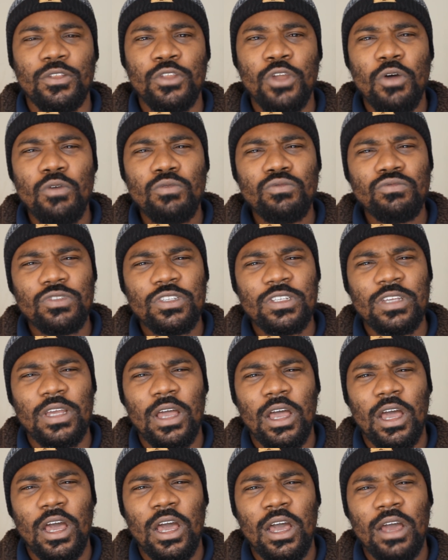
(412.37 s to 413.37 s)

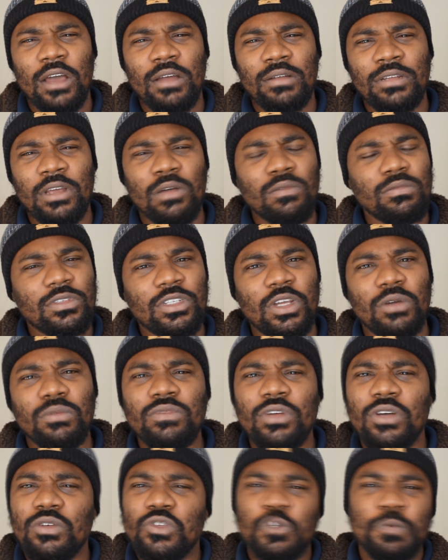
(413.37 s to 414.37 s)

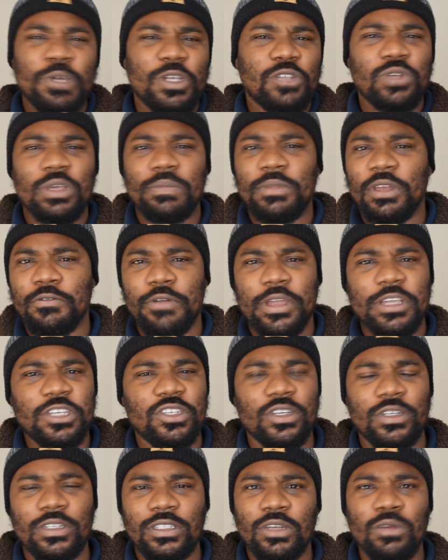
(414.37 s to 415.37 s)
don't go speak to
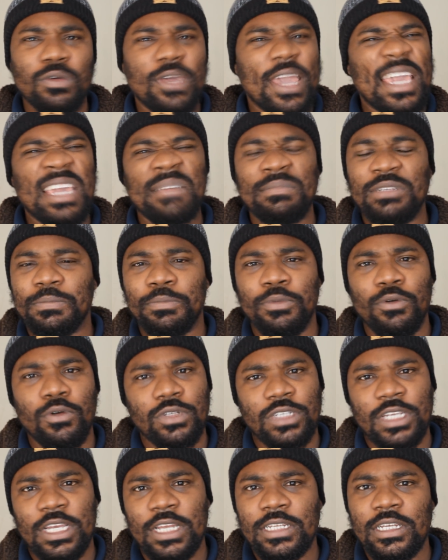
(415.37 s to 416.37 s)
immigration, don't get him
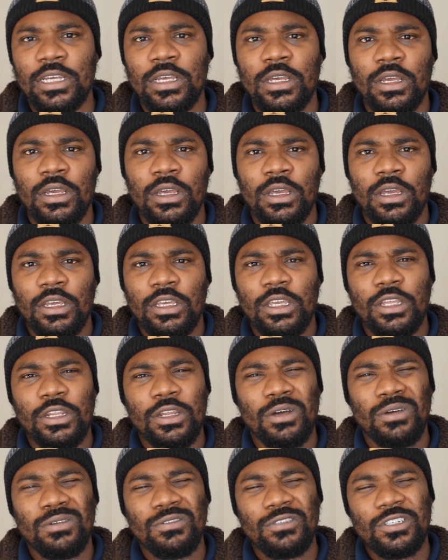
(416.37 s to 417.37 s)
deported, you
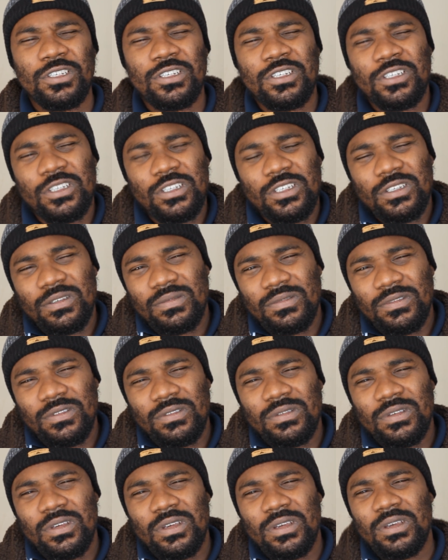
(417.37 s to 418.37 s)
know, just,
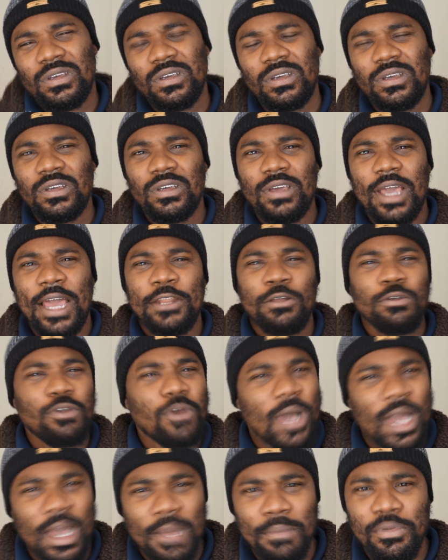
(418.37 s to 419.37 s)
I know
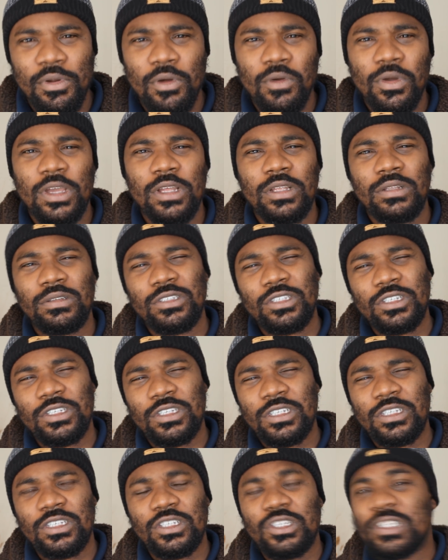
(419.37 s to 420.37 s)
you're heartbroken,
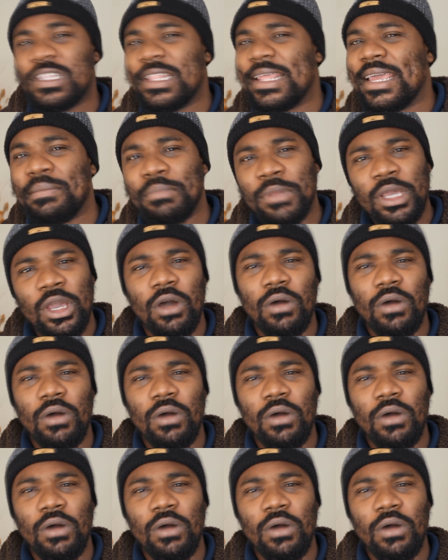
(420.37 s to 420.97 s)
just let him